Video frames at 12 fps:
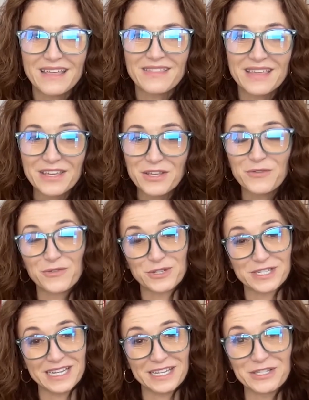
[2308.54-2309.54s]
Thank you for
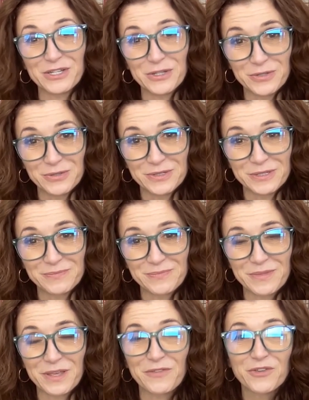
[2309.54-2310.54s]
staying tuned.
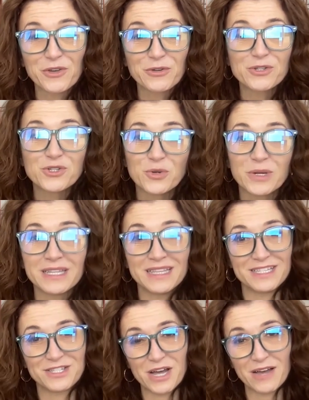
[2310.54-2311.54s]
If you're enjoying
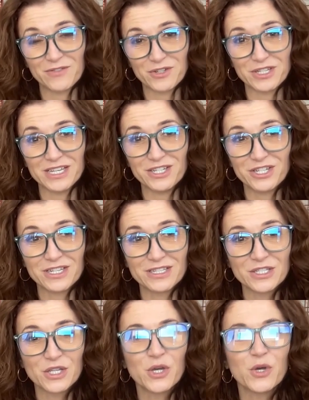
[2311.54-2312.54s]
these
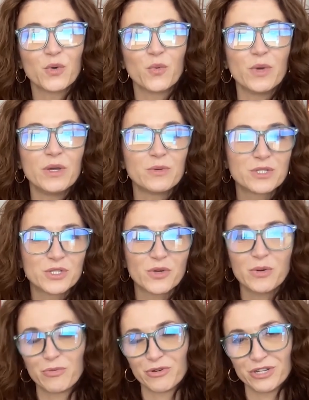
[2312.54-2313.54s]
conversations, we would
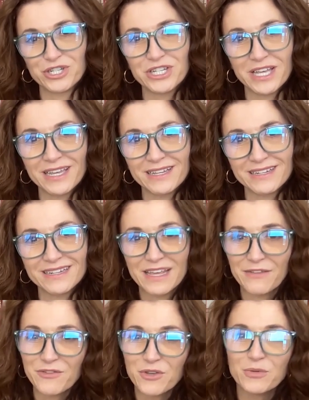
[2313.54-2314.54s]
so appreciate
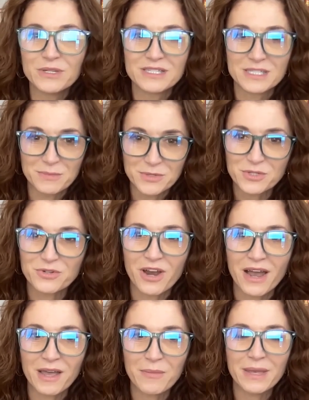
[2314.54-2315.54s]
if you would
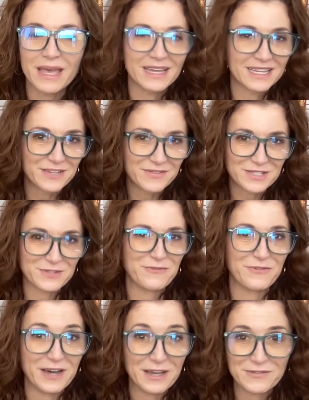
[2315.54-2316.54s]
subscribe and give us a
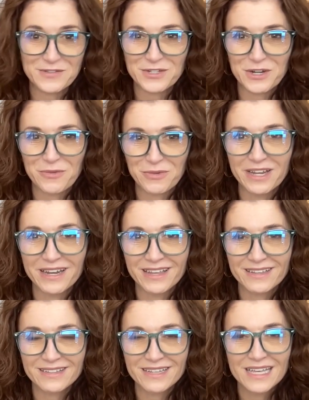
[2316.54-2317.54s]
5-star
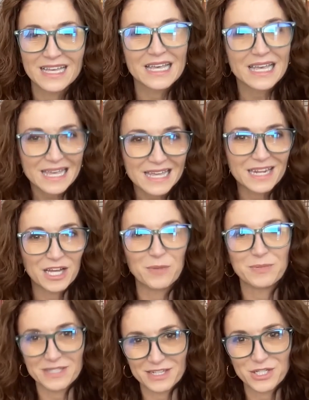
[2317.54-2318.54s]
rating. It
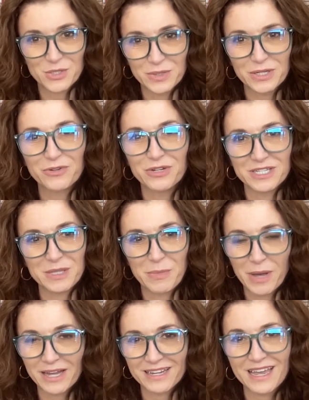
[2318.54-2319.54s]
helps us to increase the
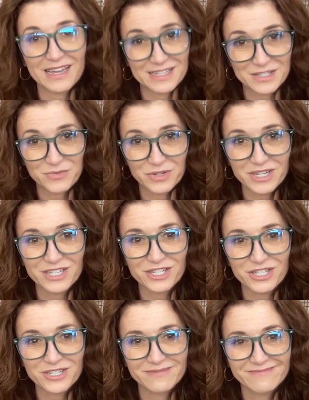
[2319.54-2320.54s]
podcast's
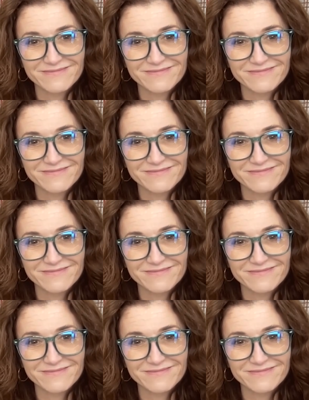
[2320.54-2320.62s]
reach.